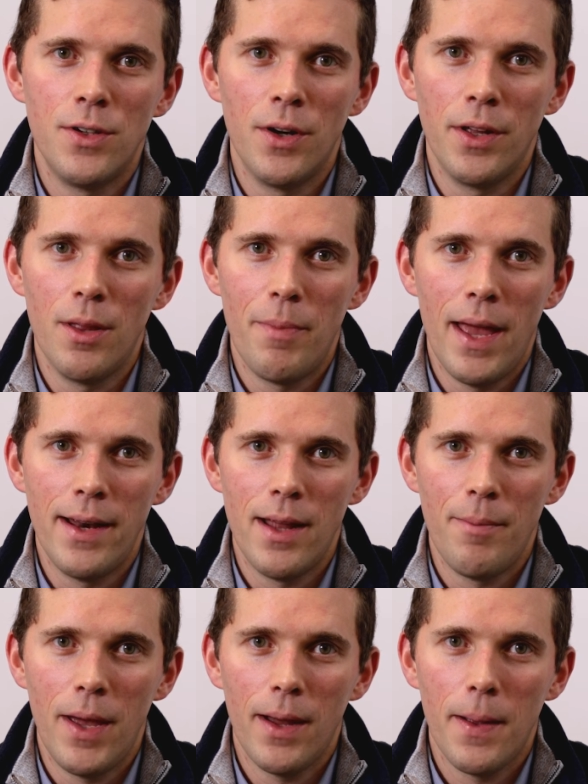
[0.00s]
during the
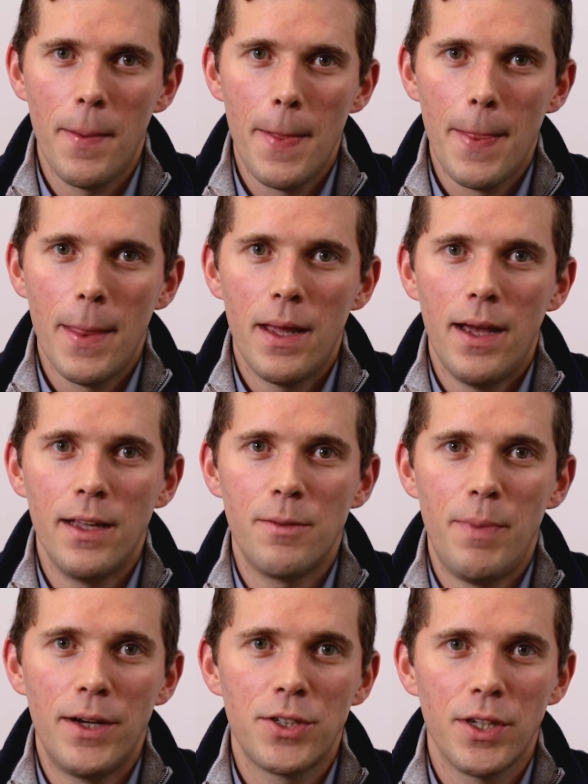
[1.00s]
pandemic,
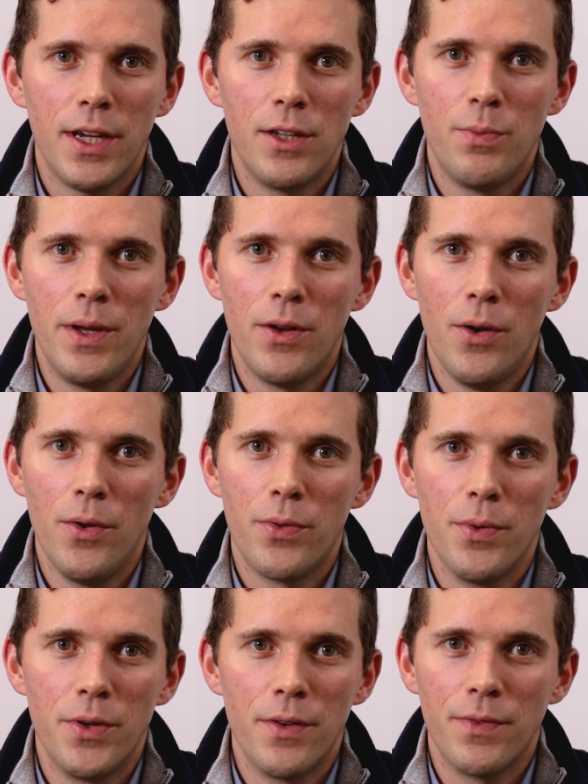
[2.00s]
especially as we go
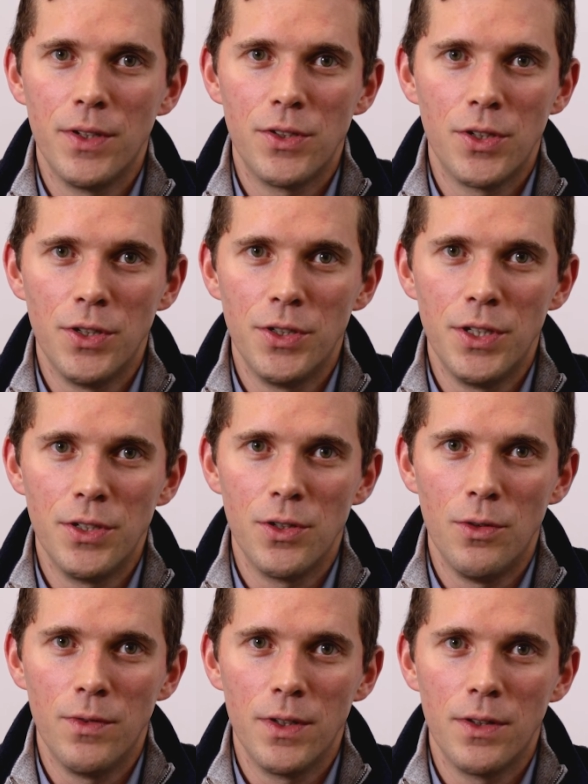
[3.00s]
through different surges
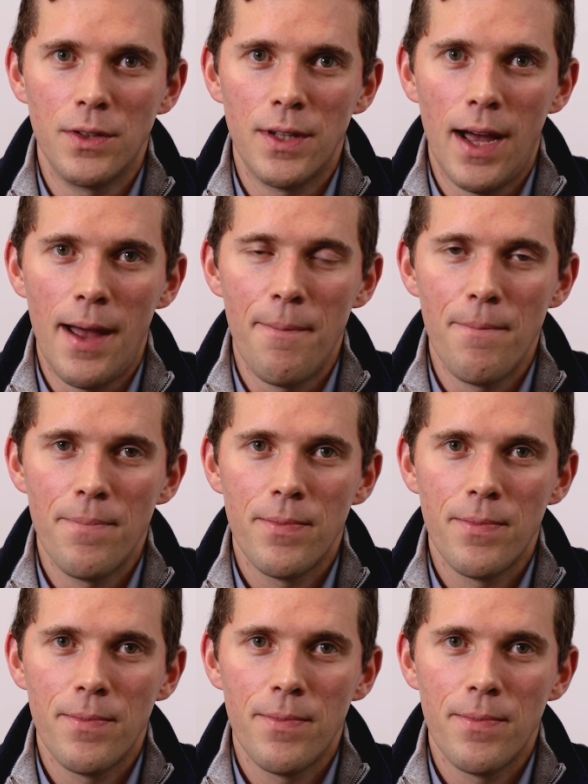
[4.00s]
over time.